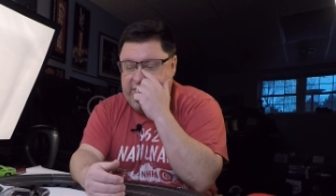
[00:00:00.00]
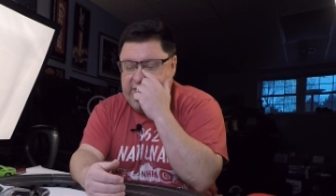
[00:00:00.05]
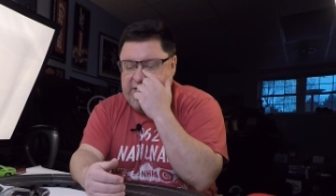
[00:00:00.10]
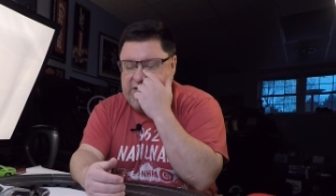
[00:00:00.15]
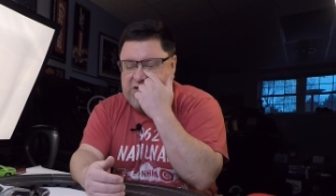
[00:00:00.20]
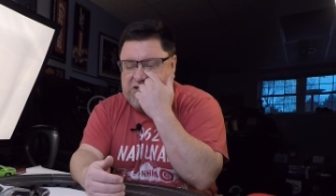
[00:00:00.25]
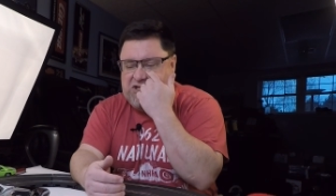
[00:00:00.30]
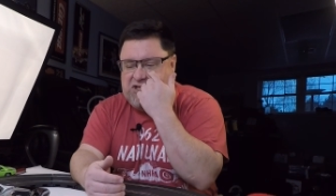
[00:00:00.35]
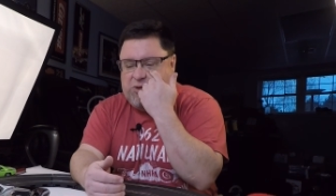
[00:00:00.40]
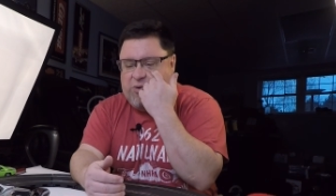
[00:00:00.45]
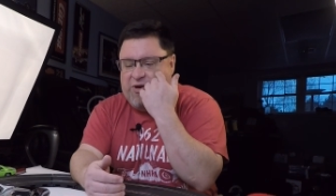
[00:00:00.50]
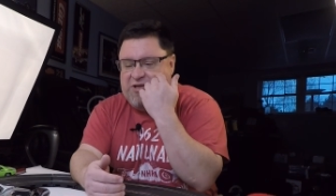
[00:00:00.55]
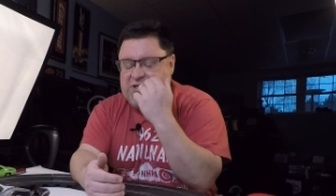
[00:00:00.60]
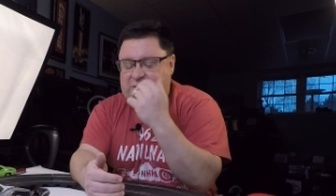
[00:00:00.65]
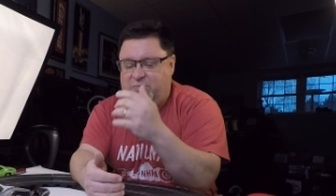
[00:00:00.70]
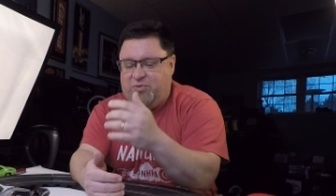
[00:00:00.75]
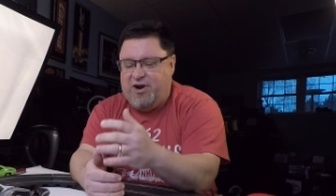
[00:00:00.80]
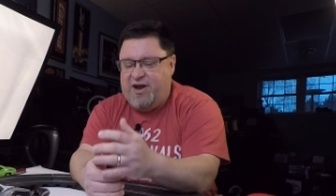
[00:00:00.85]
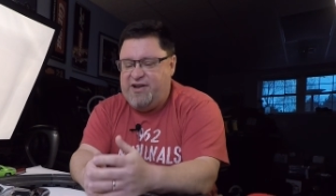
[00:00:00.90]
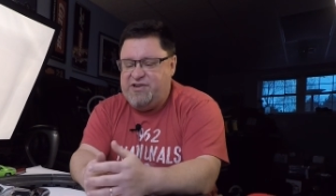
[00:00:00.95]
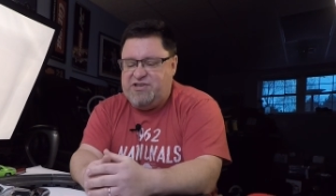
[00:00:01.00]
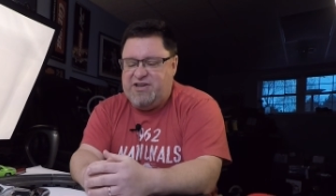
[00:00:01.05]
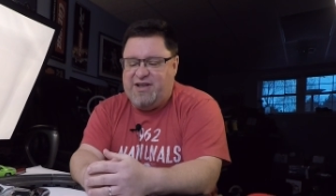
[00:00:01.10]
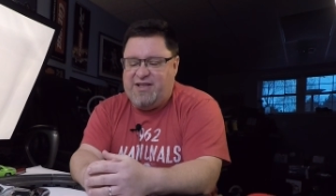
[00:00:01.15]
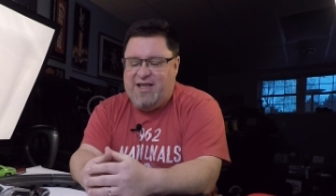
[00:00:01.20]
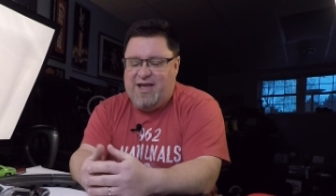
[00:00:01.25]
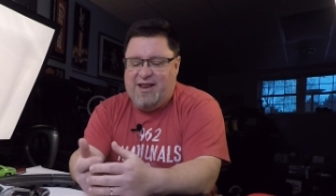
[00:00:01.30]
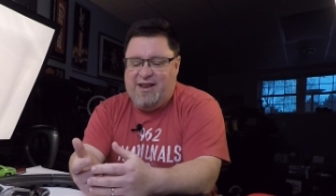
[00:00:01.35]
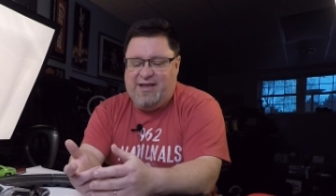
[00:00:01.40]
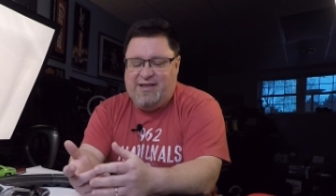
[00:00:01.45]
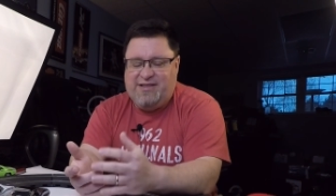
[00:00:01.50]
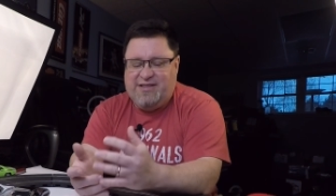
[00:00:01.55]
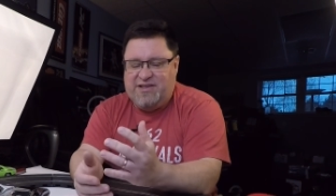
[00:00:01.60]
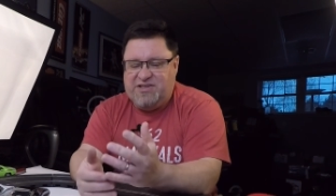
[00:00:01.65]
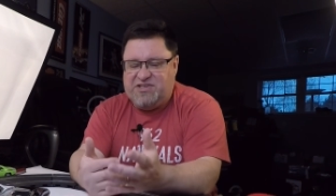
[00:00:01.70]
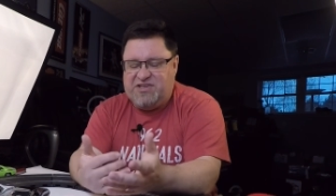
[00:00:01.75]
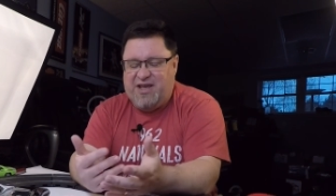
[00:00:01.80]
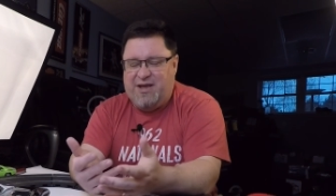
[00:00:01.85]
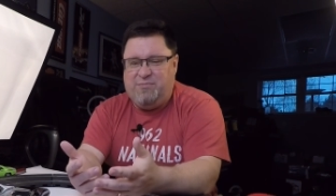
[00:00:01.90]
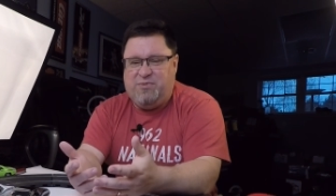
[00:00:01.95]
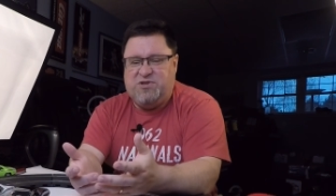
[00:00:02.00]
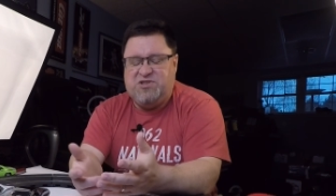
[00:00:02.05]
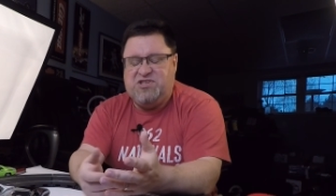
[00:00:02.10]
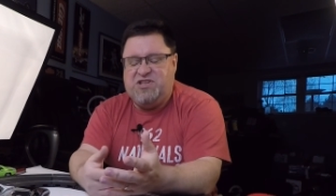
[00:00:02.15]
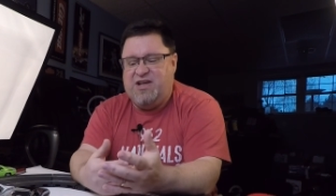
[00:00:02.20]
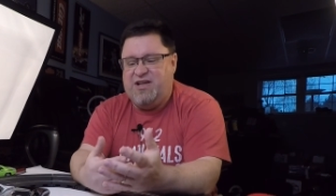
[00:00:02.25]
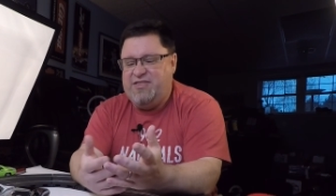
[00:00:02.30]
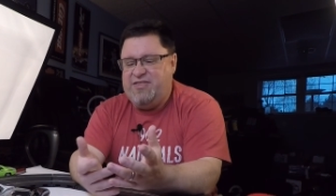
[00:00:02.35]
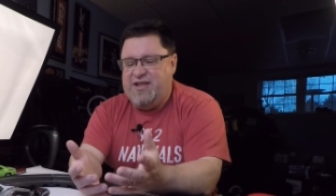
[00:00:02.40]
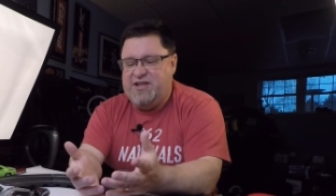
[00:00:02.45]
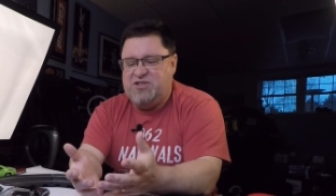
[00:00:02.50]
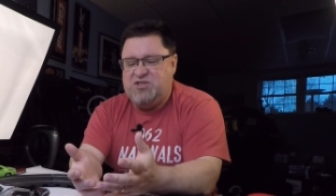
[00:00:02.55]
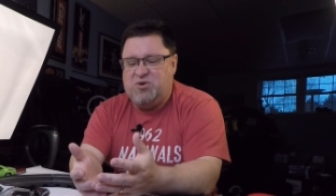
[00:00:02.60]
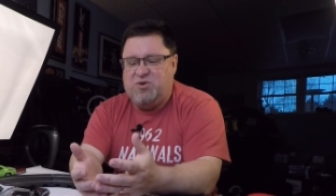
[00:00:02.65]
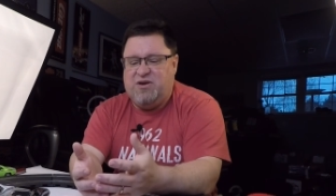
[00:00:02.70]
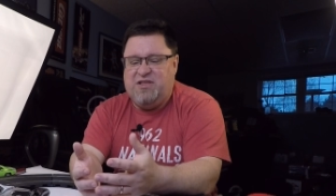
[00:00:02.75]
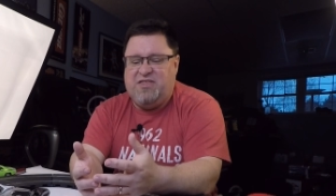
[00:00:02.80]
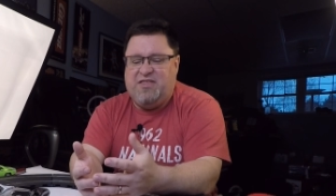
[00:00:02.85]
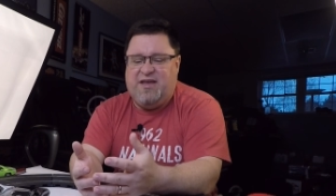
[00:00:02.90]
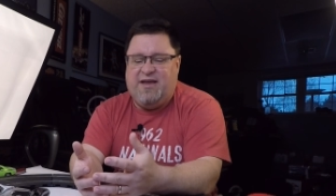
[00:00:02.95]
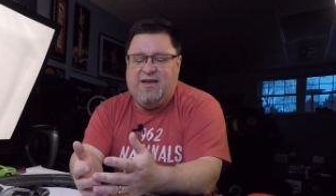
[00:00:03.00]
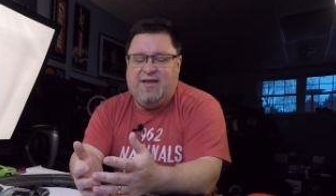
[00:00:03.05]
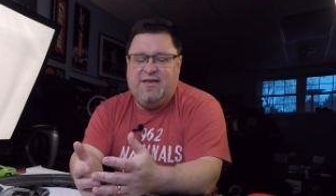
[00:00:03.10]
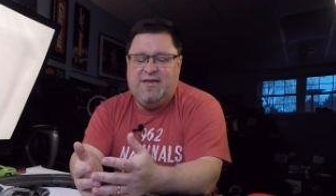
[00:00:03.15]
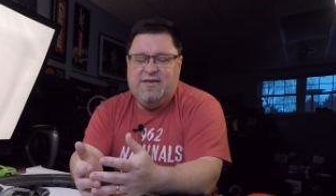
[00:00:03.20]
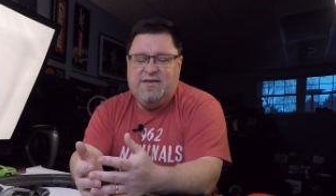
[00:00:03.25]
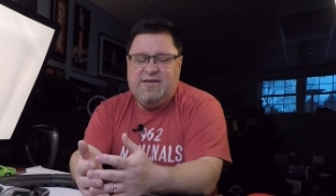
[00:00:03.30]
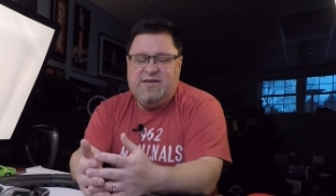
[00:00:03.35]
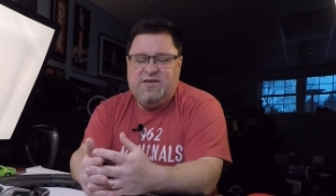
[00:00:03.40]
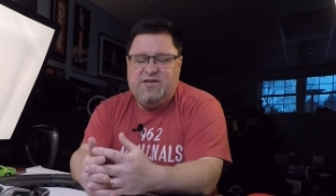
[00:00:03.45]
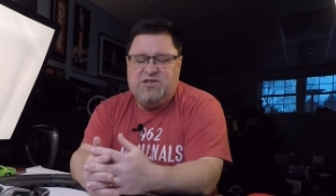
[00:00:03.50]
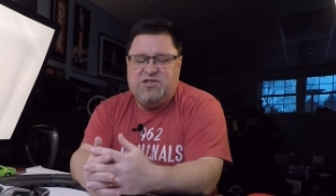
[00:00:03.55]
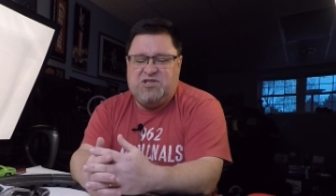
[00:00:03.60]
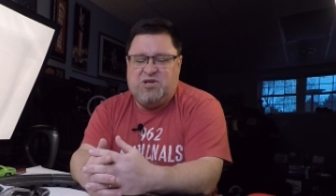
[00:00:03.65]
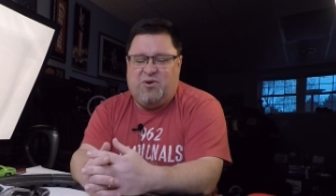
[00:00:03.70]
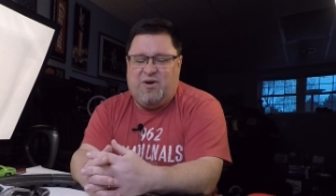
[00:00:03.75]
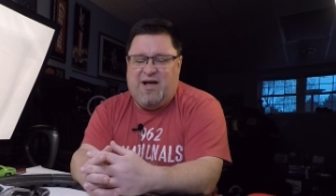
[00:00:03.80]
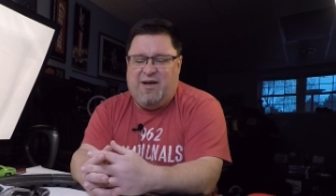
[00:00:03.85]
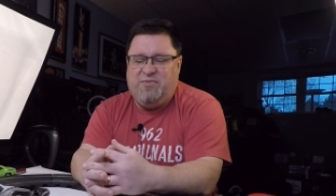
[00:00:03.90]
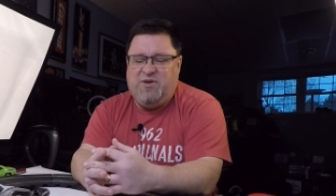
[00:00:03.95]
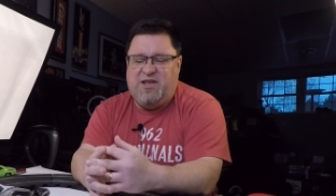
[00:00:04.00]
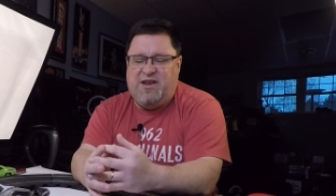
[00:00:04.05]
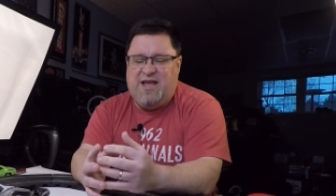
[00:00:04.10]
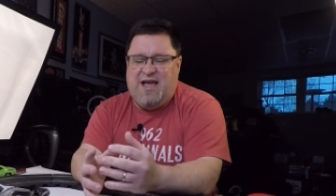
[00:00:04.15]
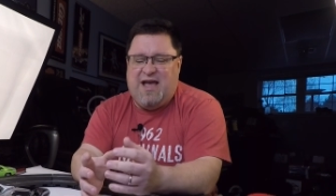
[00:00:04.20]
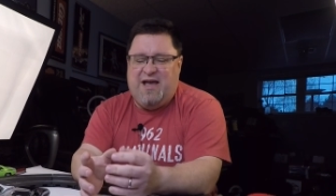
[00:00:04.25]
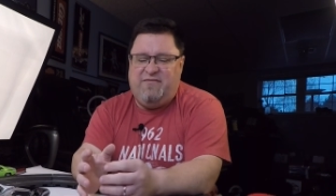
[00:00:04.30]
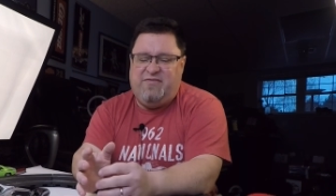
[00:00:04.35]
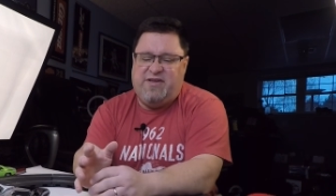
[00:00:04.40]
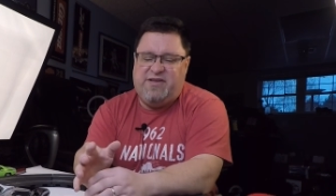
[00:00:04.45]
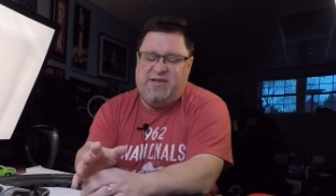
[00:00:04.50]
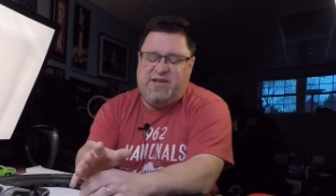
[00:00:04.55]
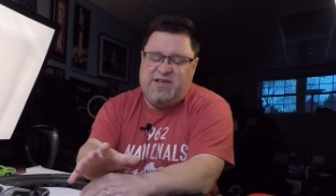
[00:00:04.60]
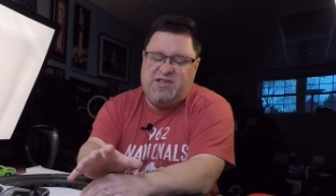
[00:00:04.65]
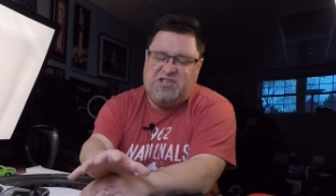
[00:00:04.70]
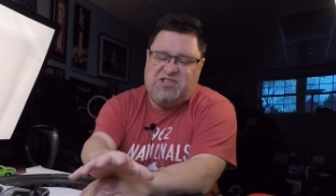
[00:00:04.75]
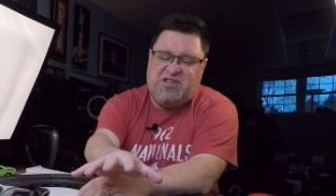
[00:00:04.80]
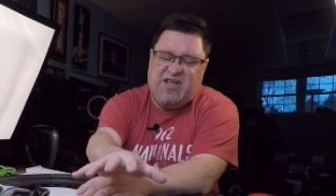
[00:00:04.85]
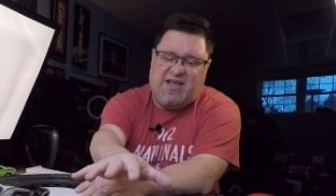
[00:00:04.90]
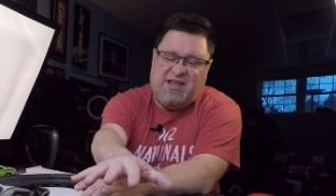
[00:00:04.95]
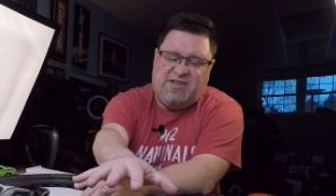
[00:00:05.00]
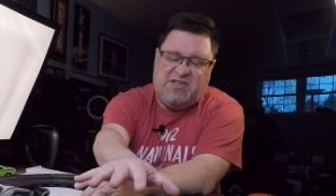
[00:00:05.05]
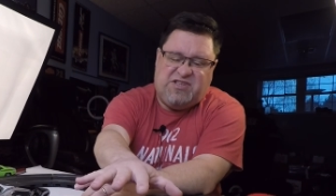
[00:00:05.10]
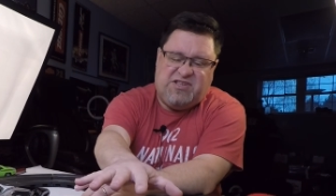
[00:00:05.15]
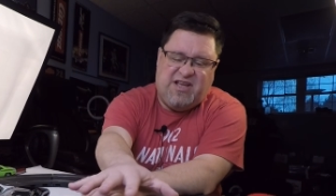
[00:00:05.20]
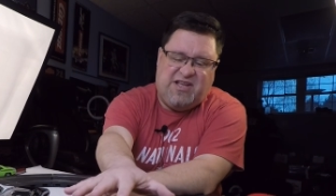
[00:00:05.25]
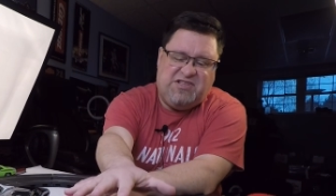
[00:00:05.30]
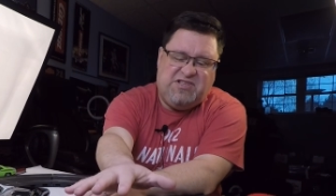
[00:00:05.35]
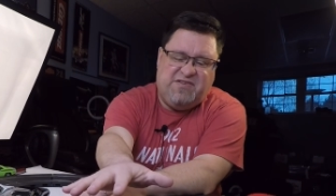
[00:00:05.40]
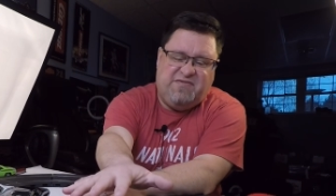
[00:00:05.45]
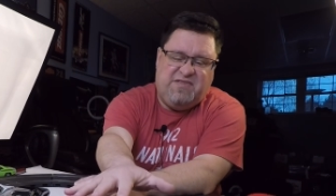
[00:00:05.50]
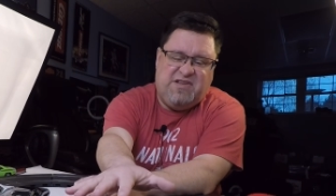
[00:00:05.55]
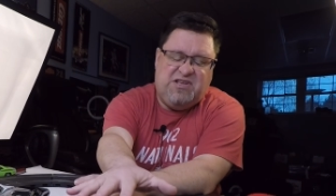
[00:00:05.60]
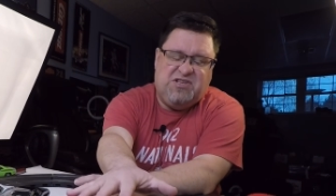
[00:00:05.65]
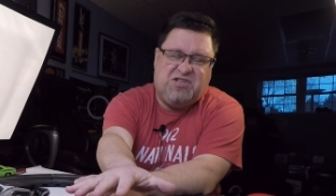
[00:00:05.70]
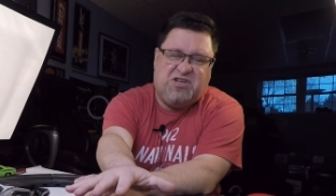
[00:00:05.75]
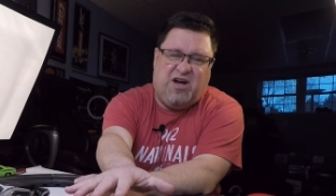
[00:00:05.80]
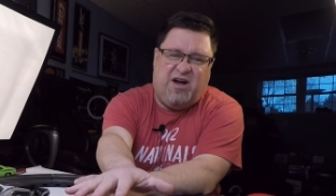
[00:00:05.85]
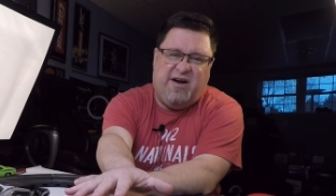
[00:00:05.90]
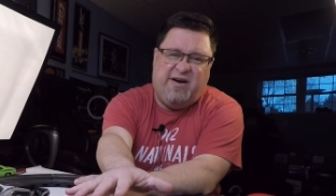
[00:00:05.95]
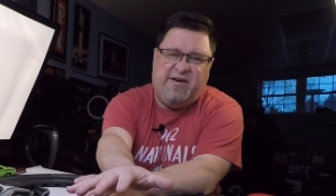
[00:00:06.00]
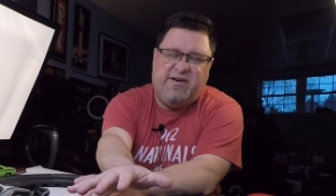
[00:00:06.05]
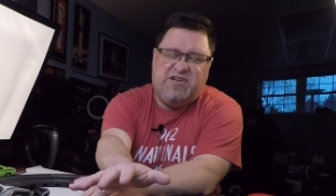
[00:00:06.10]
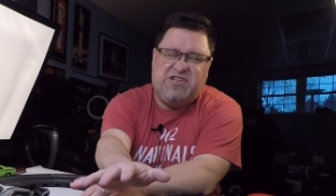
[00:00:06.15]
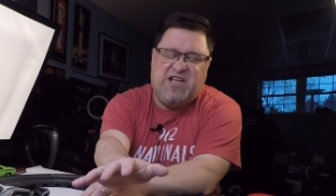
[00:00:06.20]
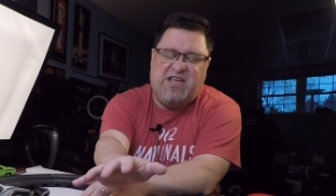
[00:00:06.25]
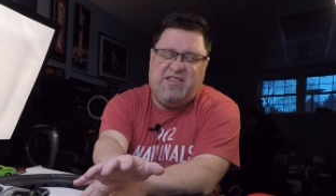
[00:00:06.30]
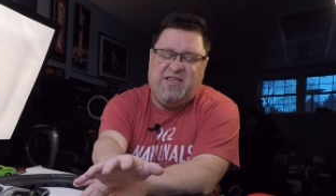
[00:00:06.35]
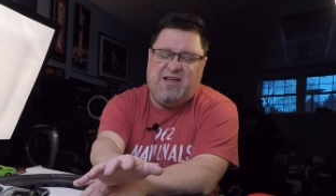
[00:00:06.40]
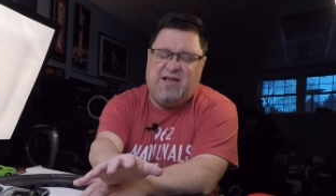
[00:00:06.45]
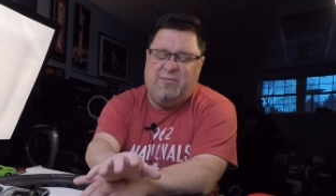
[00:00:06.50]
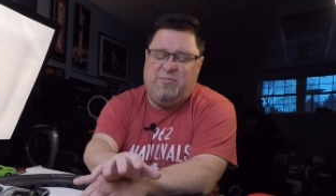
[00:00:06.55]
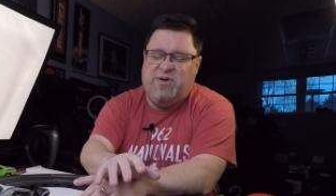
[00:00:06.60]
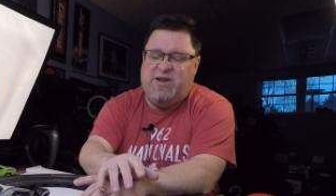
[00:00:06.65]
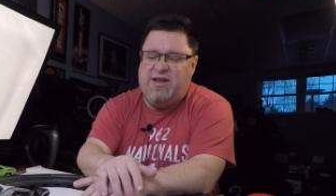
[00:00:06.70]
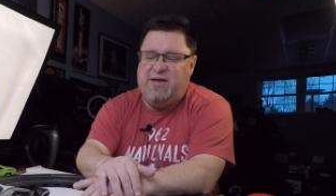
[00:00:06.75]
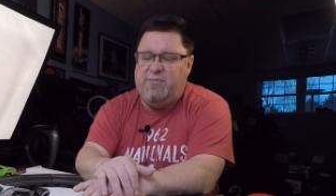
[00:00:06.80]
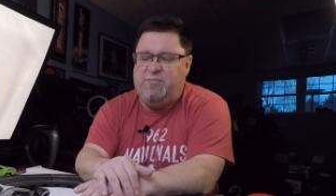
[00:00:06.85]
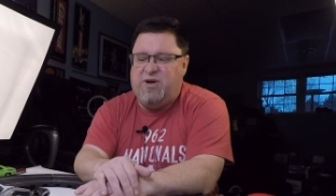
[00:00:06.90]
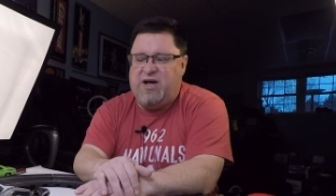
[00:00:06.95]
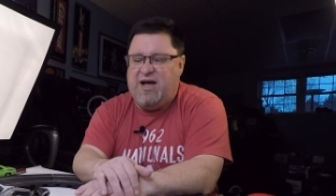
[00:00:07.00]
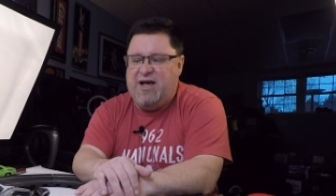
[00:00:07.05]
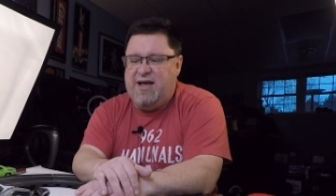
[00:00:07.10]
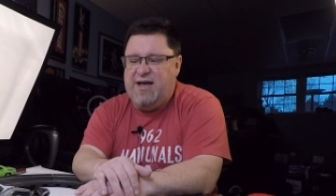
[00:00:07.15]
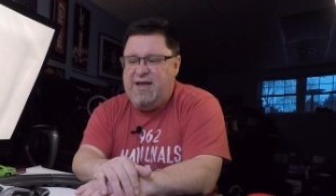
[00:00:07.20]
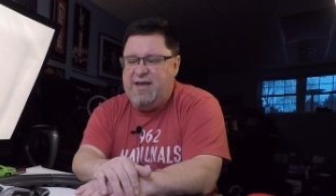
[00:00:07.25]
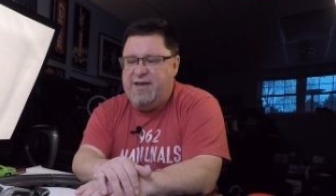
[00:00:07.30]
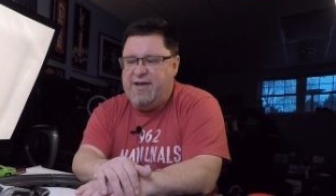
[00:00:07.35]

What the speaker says: doing the project, getting the samples done, that sort of thing. So I'm going to have a sets of these cars. I think I'm going to buy,